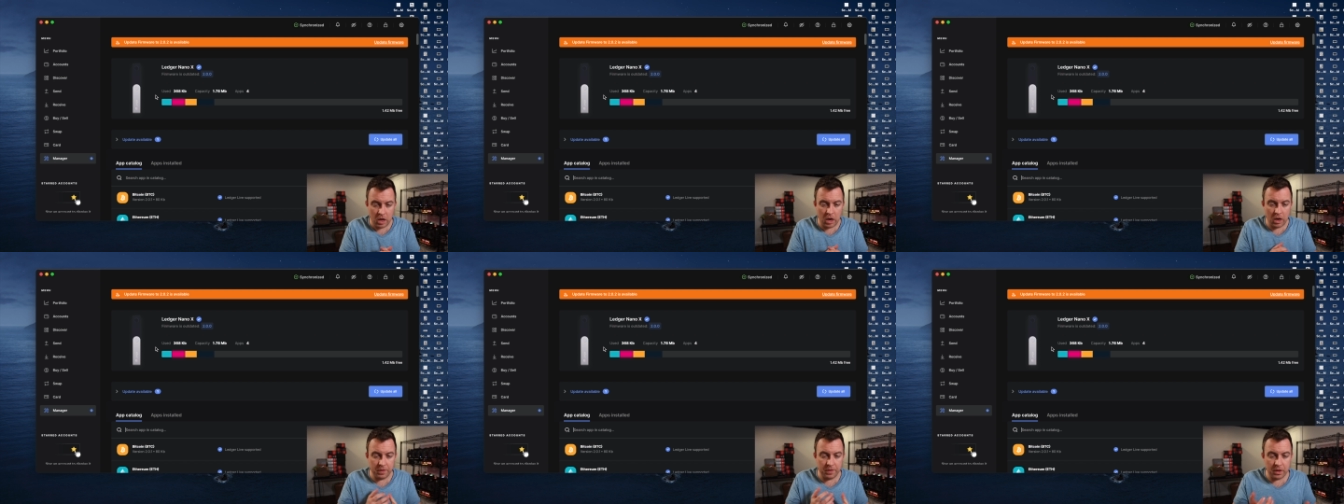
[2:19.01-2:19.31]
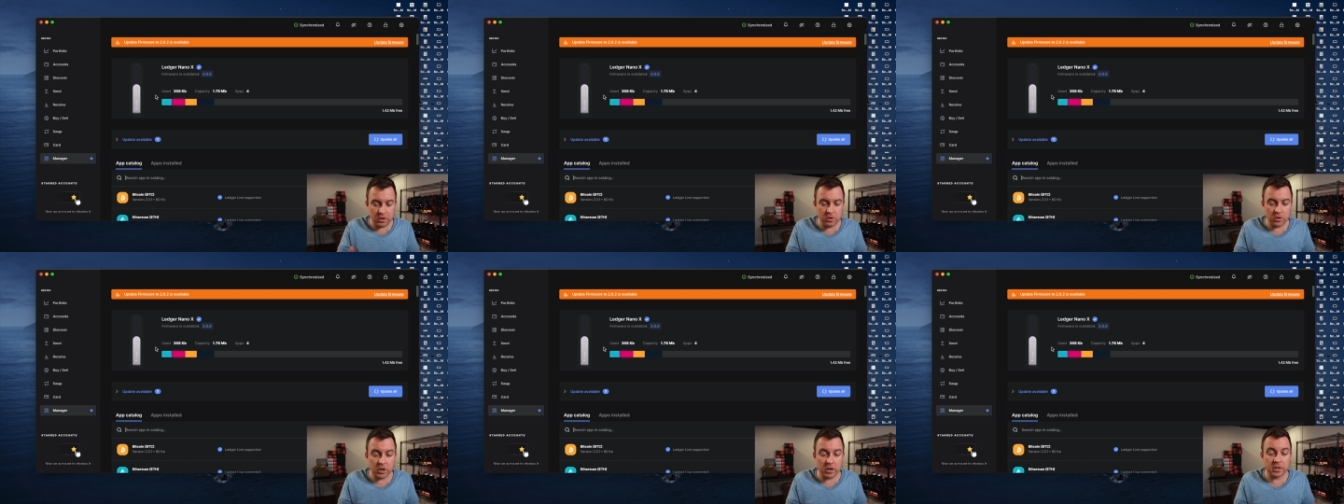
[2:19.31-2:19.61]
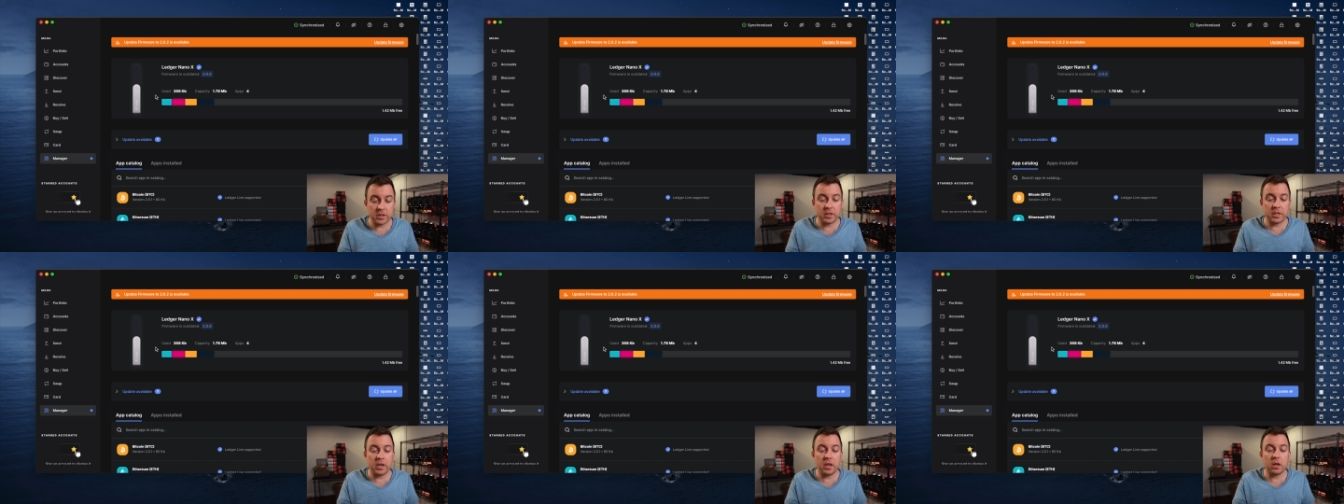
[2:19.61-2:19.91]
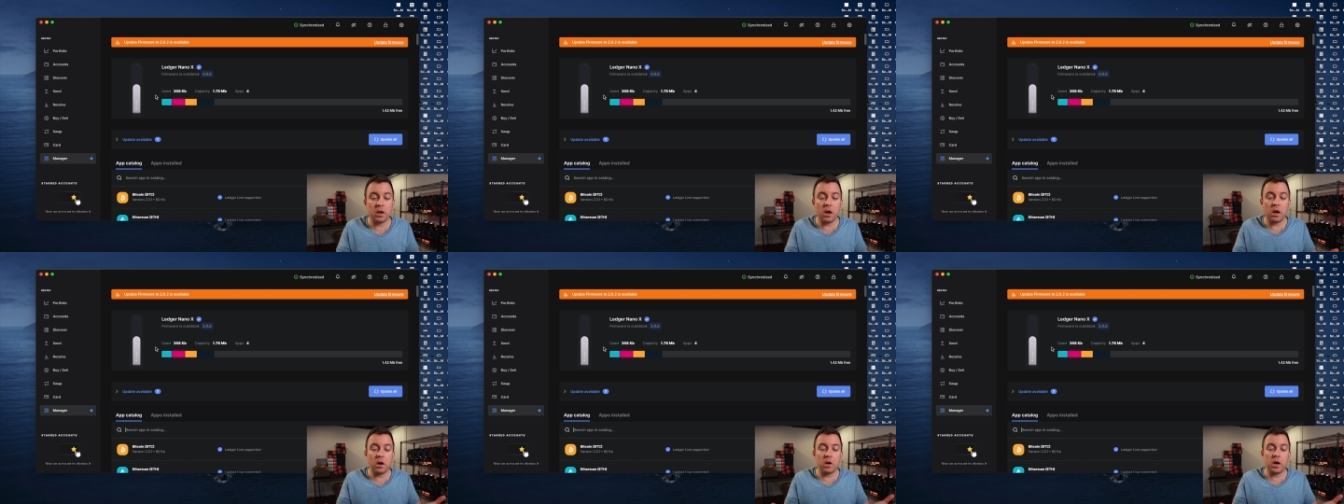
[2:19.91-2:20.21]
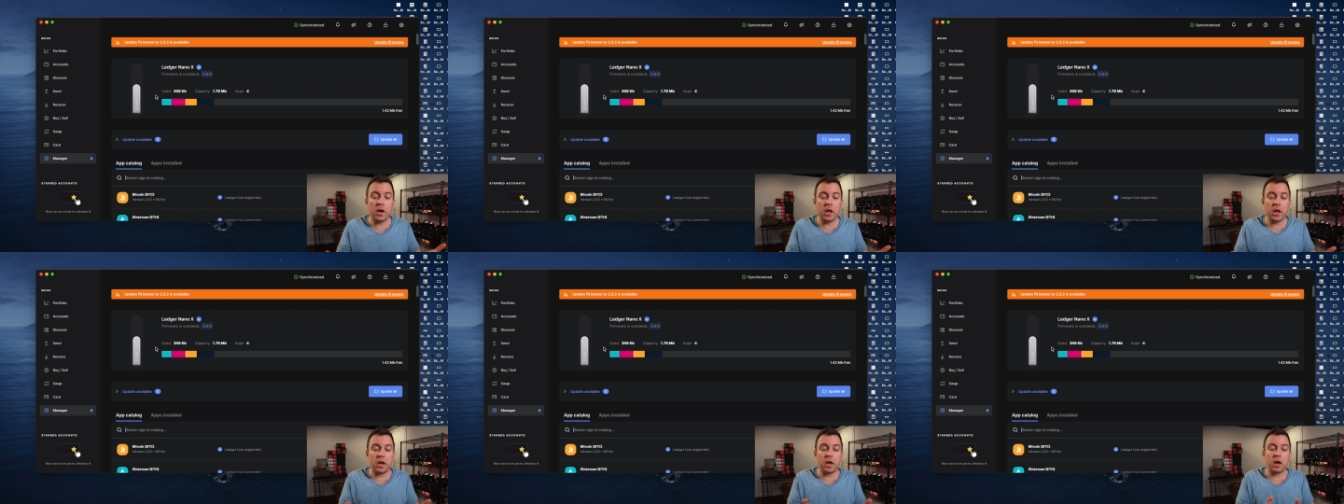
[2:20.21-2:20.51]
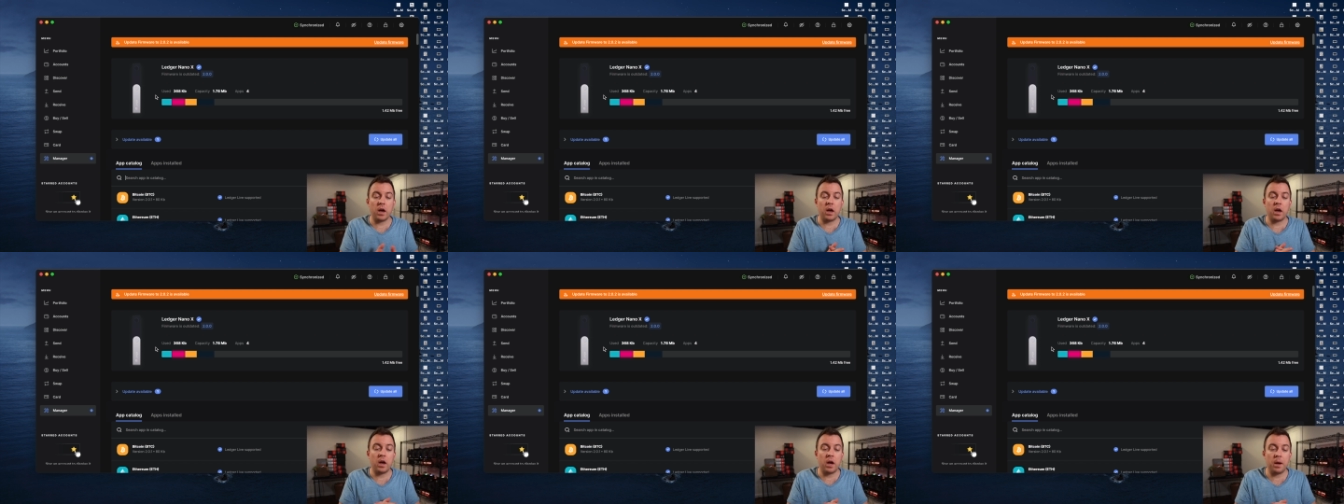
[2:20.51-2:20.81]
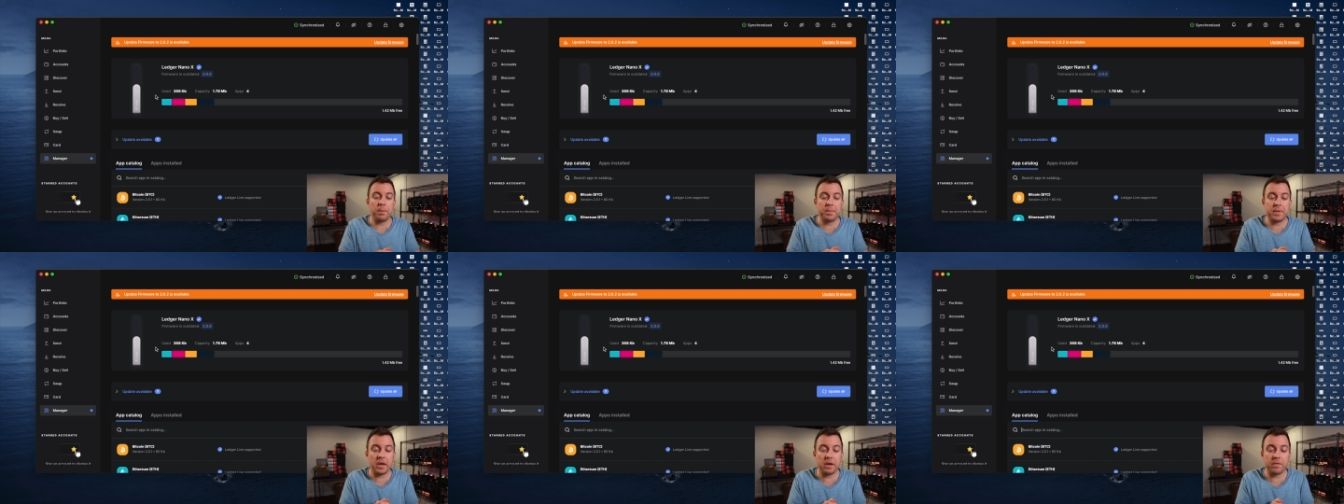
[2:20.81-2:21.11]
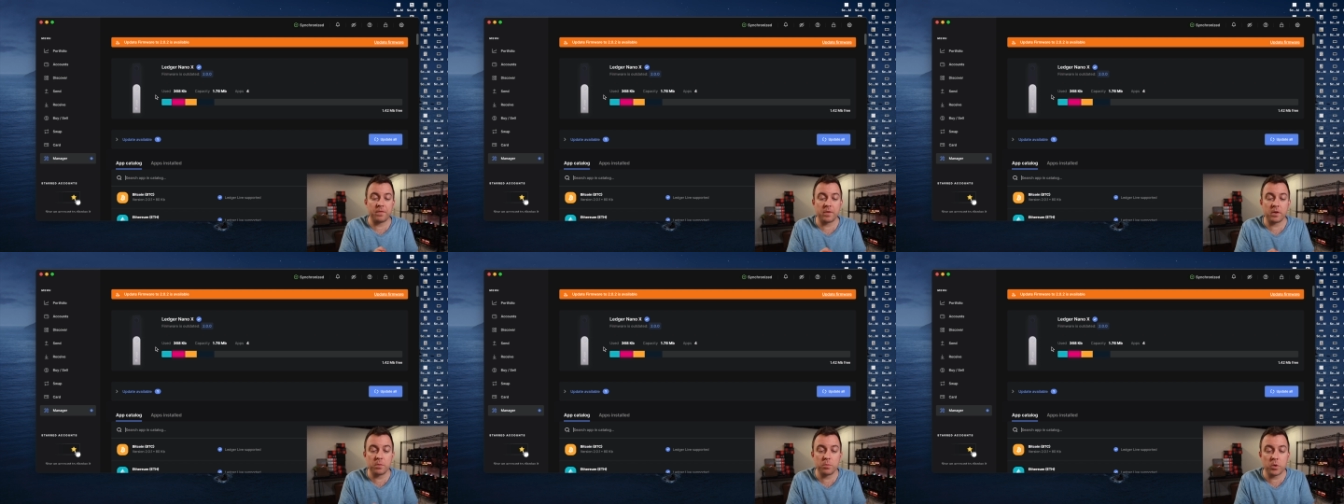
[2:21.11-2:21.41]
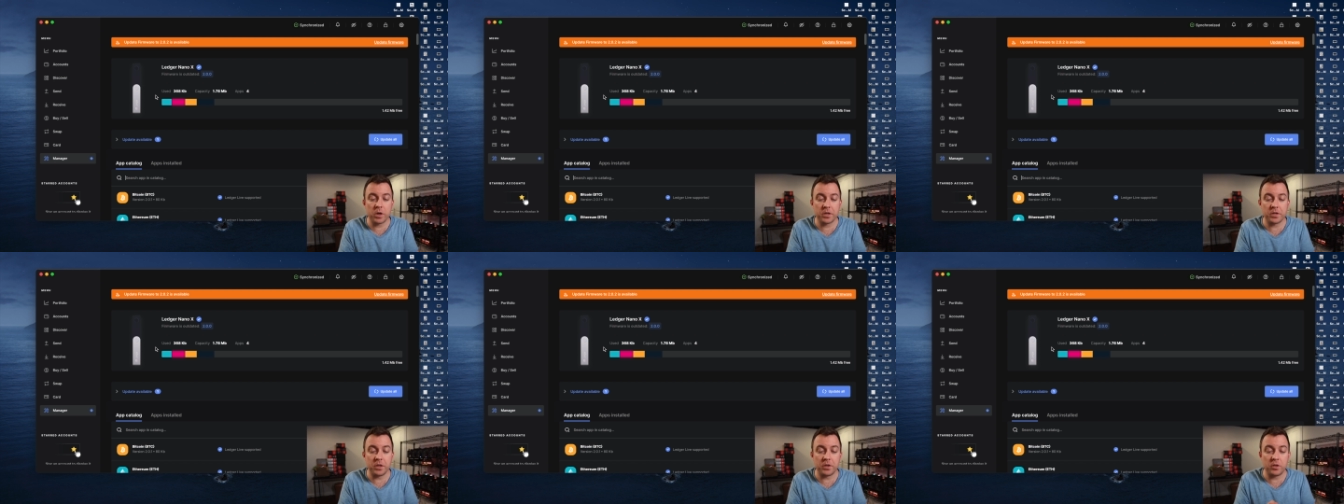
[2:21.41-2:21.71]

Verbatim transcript: And then you're gonna see, oh, hey, update firmware